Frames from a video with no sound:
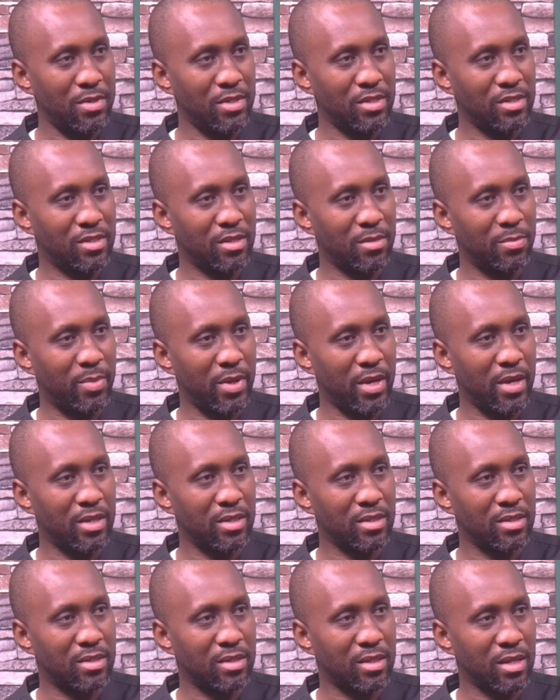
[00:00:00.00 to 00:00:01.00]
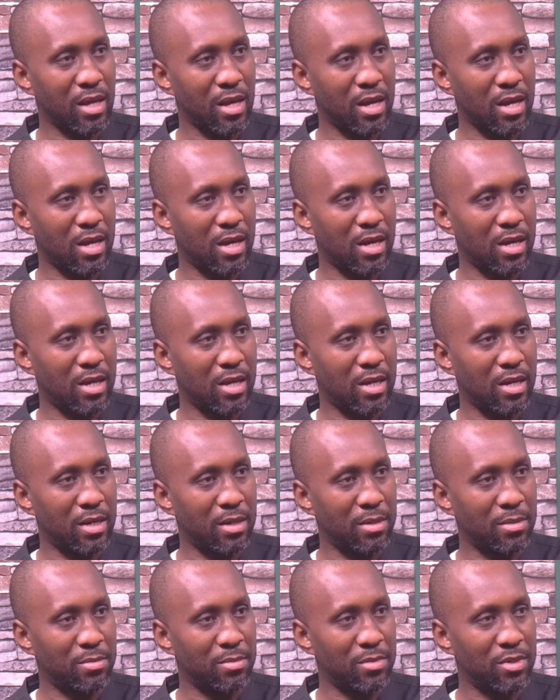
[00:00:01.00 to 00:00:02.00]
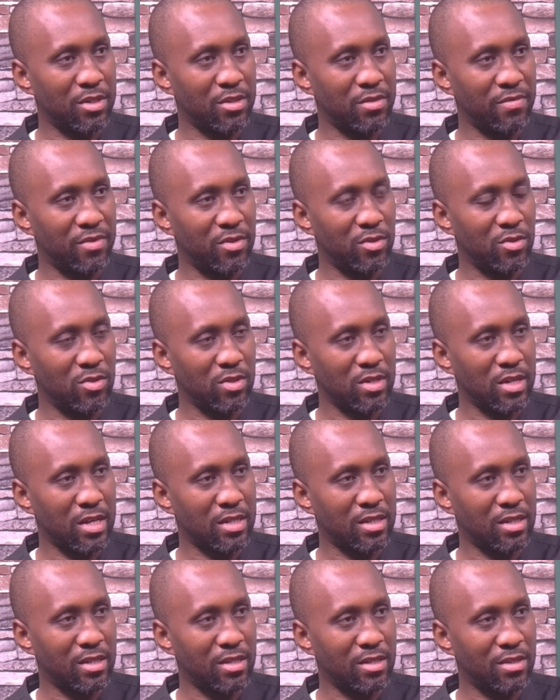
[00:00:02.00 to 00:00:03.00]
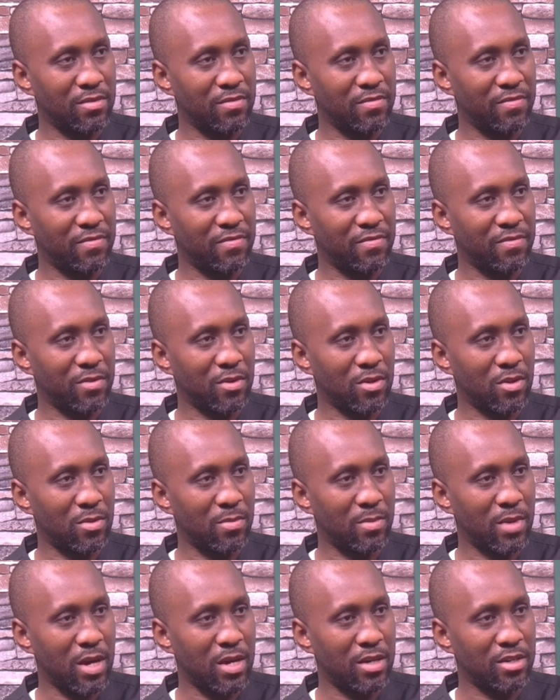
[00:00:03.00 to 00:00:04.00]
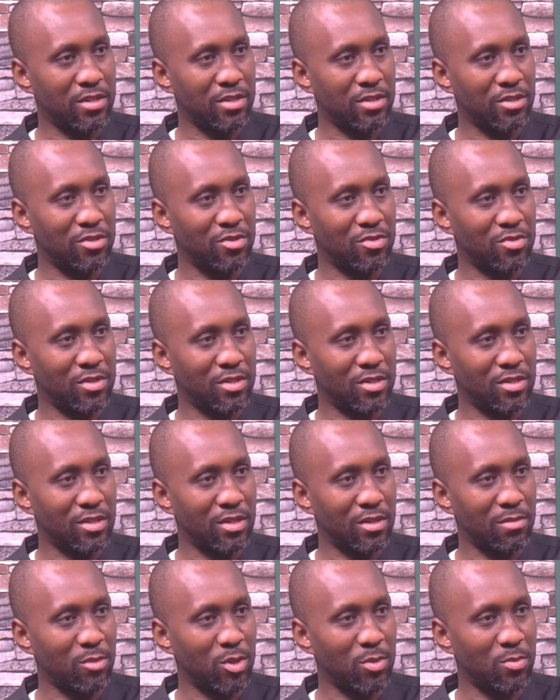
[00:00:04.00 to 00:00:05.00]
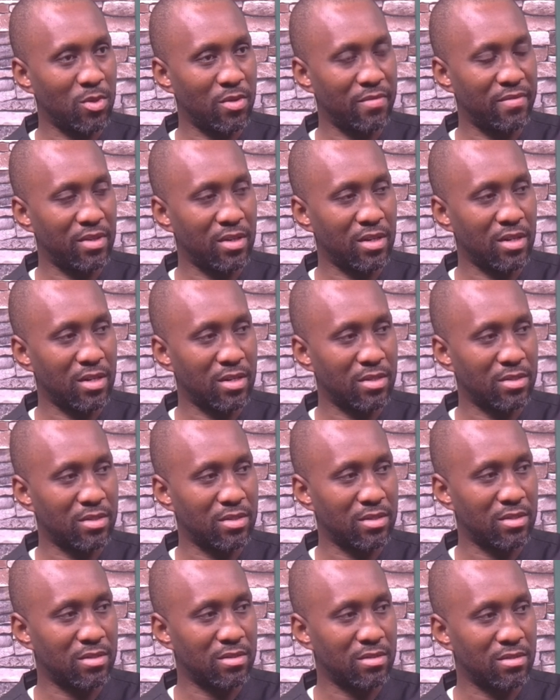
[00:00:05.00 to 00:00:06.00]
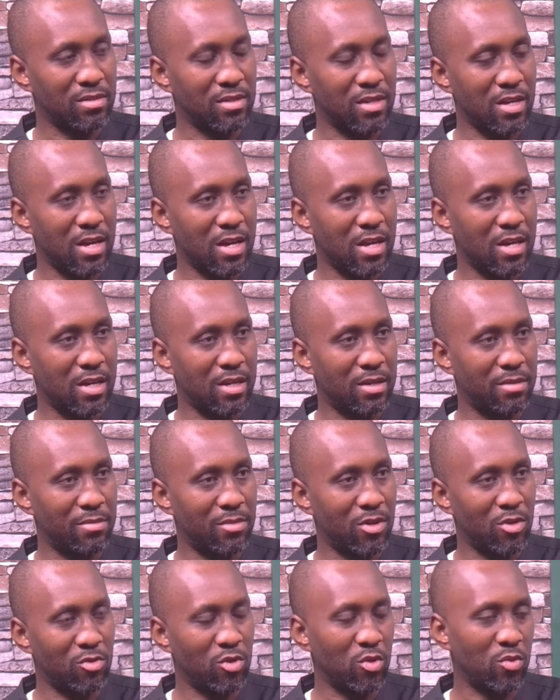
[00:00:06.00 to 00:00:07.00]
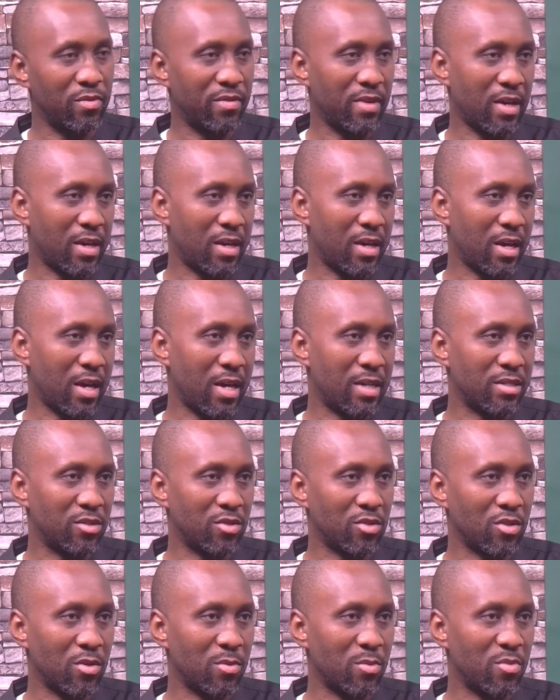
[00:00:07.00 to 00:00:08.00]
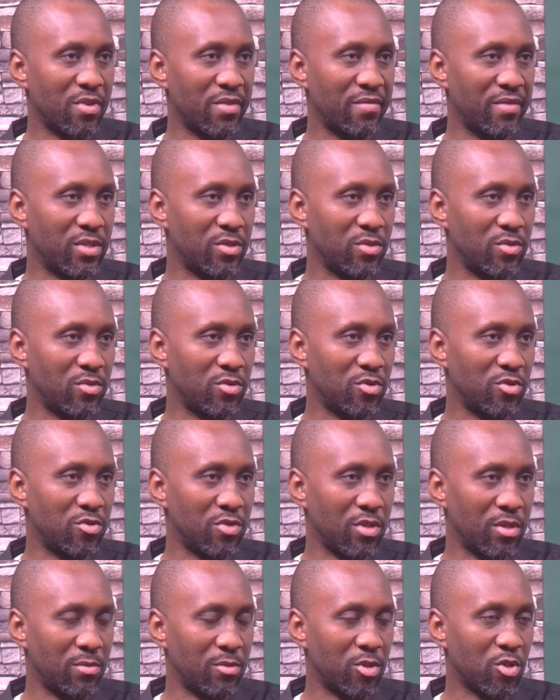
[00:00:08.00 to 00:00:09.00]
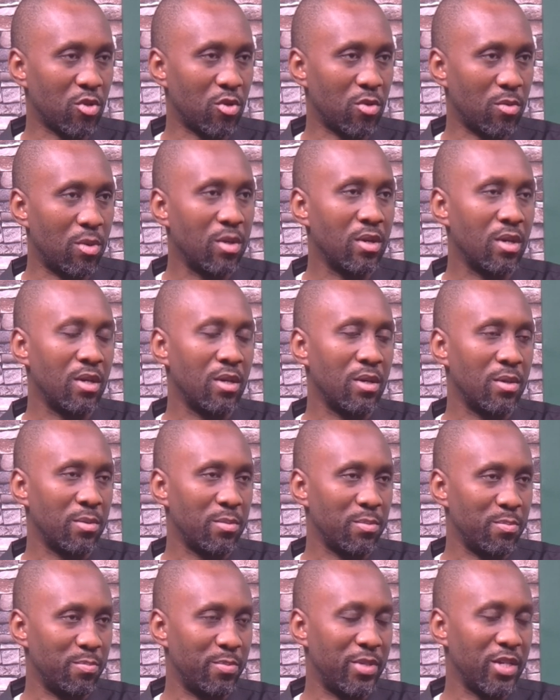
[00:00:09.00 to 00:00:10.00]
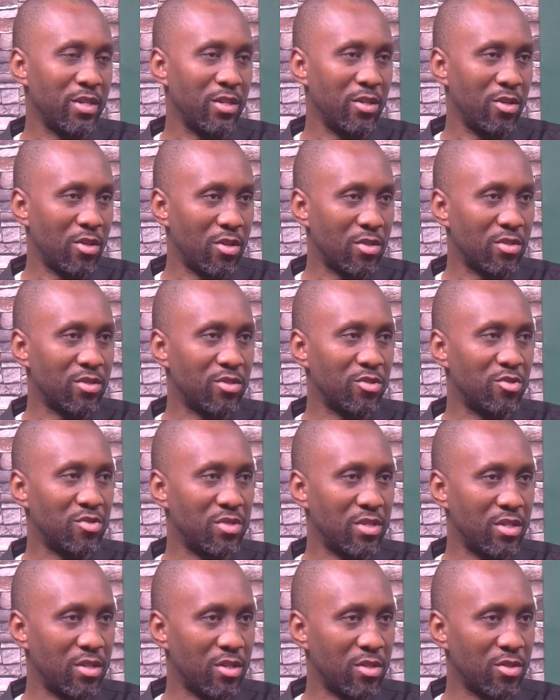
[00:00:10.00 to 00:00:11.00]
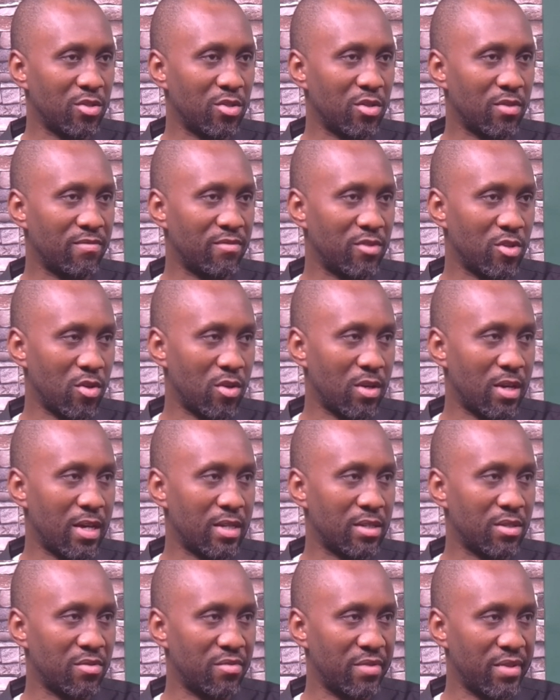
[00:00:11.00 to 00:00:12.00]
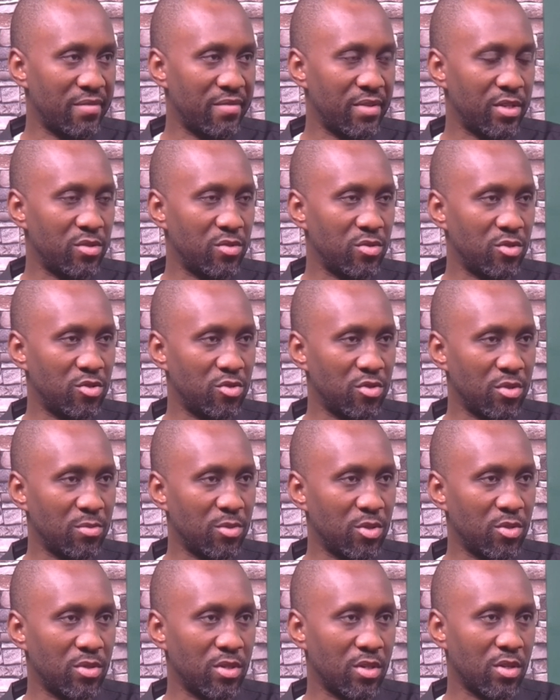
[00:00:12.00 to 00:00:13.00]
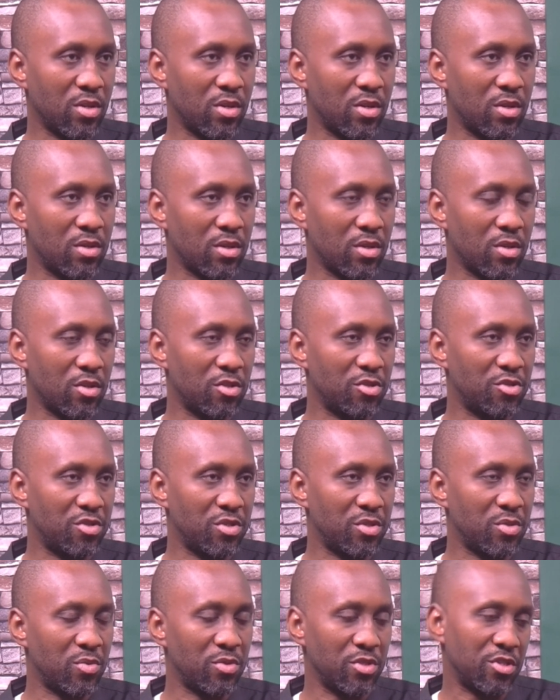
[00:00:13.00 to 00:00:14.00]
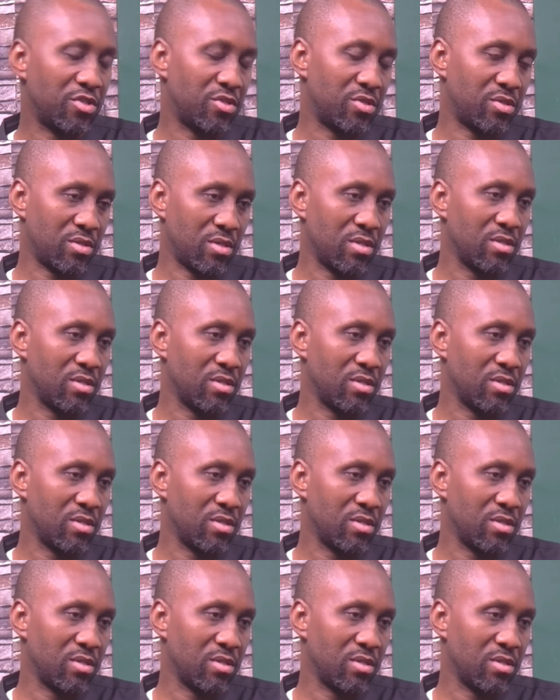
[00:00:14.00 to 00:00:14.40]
it depends. Um, if you look at it from our history, it seems more of a curse. Um, although we've had some revenue streams of billions and trillions of dollars in revenue streams to the co country, which,